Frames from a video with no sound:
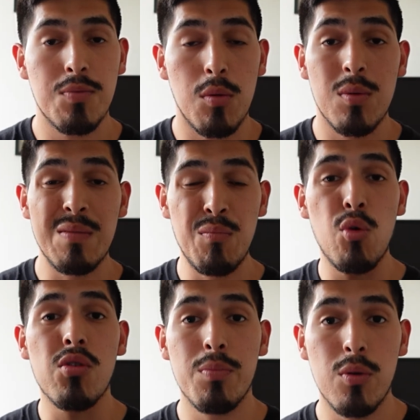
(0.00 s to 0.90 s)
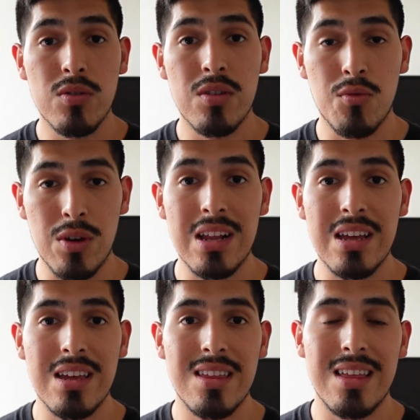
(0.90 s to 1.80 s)
probably more important
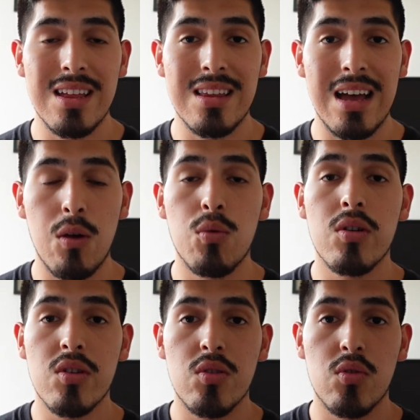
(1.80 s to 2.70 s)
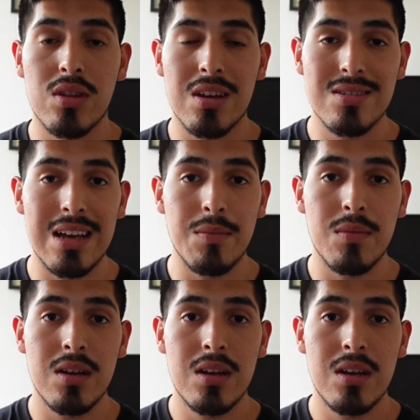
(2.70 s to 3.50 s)
really than how well you do on the exam.